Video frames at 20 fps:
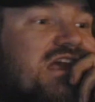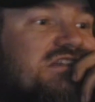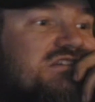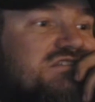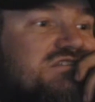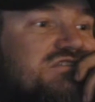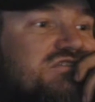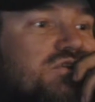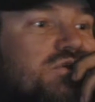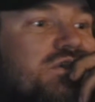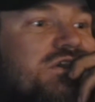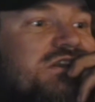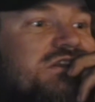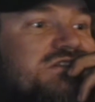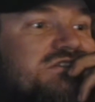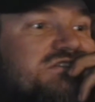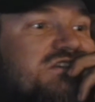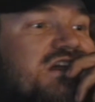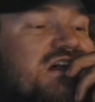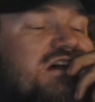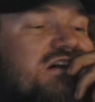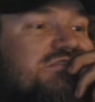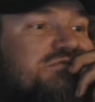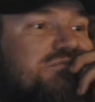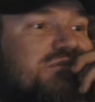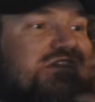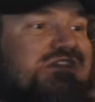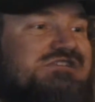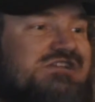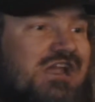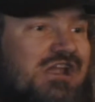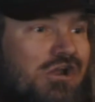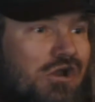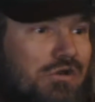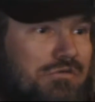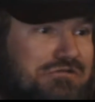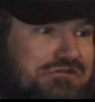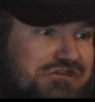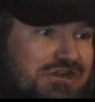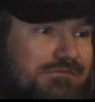that's a story in itself because I
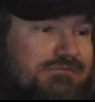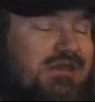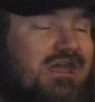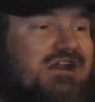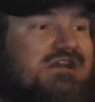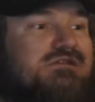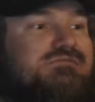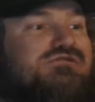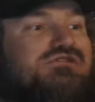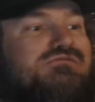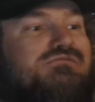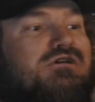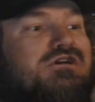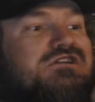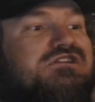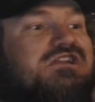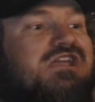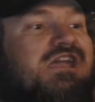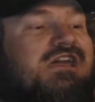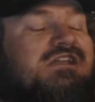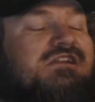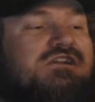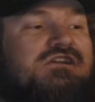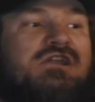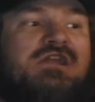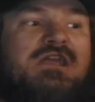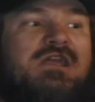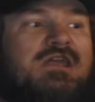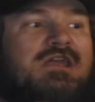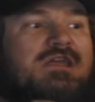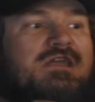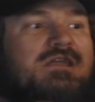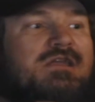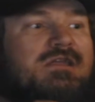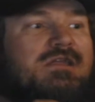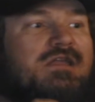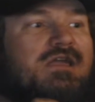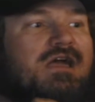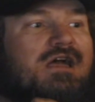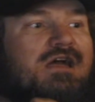always come back to Butte, Montana
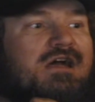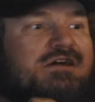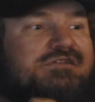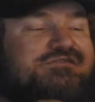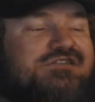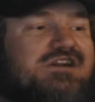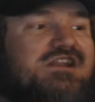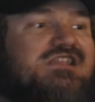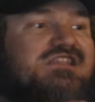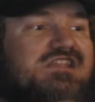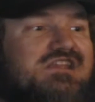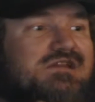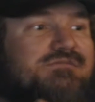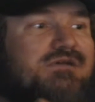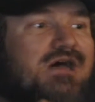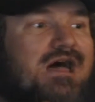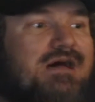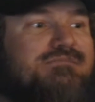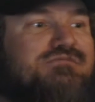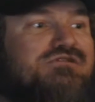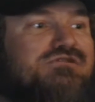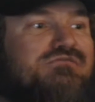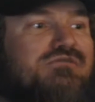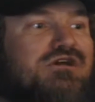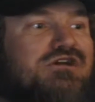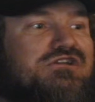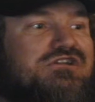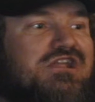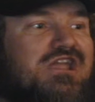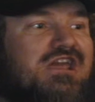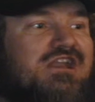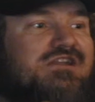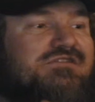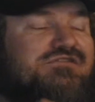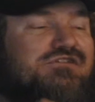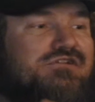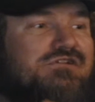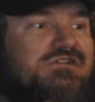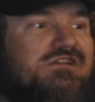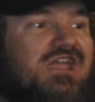a funny thing about Butte, Montana,
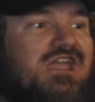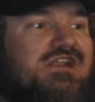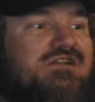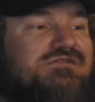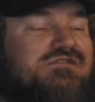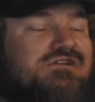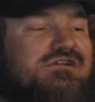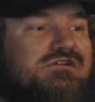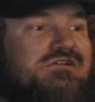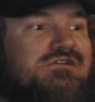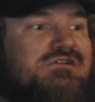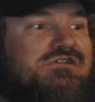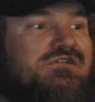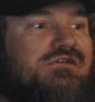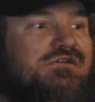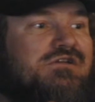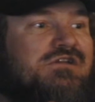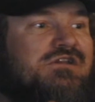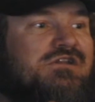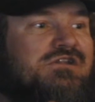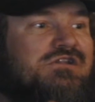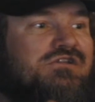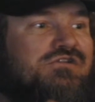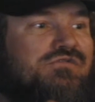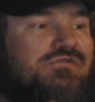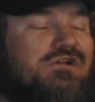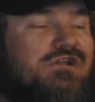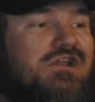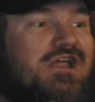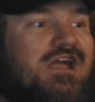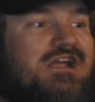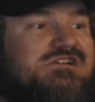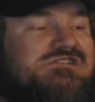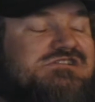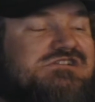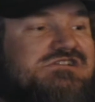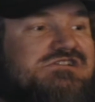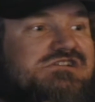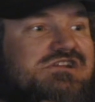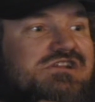if you're a native here, you'll, you'll
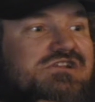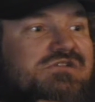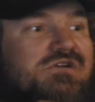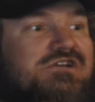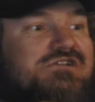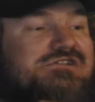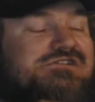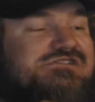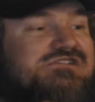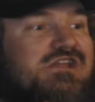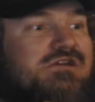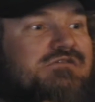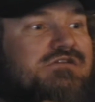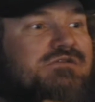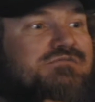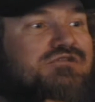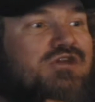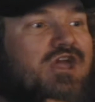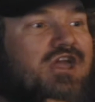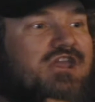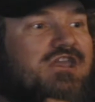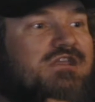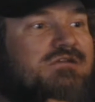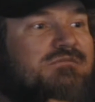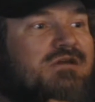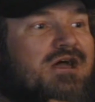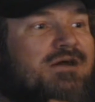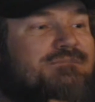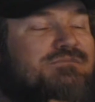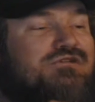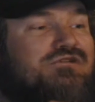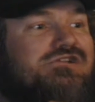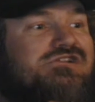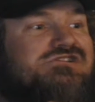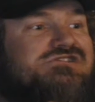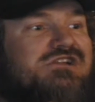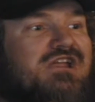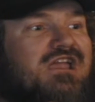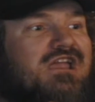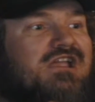realize this and you'll understand what I'm talking about. Butte
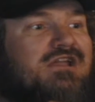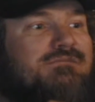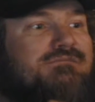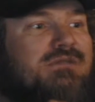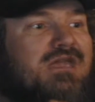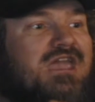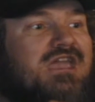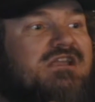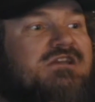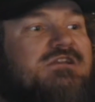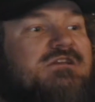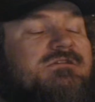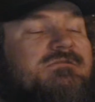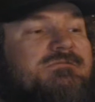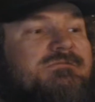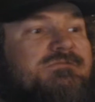is like a magnet.